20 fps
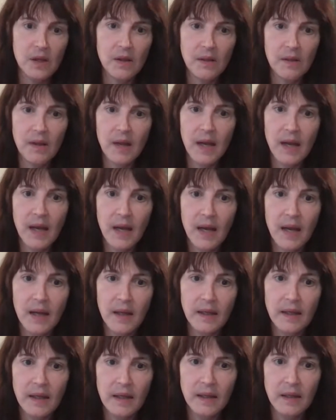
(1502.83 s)

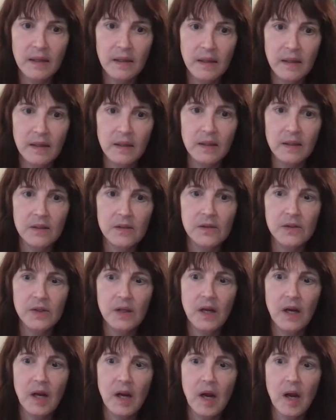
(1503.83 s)
that it is
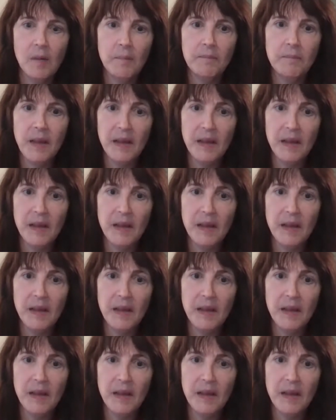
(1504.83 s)
an